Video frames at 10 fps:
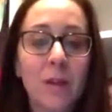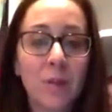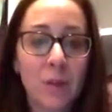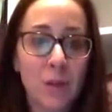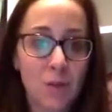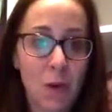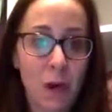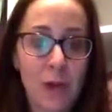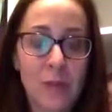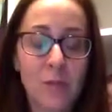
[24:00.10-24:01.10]
really
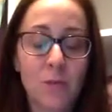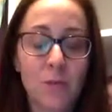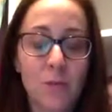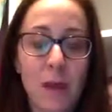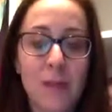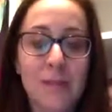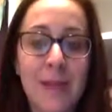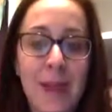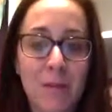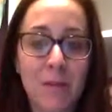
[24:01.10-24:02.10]
try to respond to
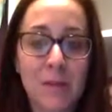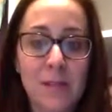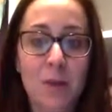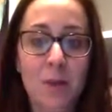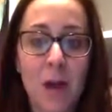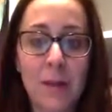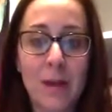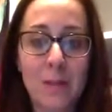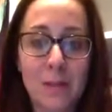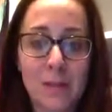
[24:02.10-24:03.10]
every single comment
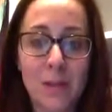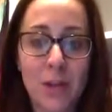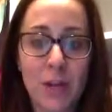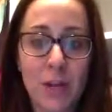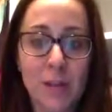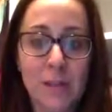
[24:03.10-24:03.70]
and message I get.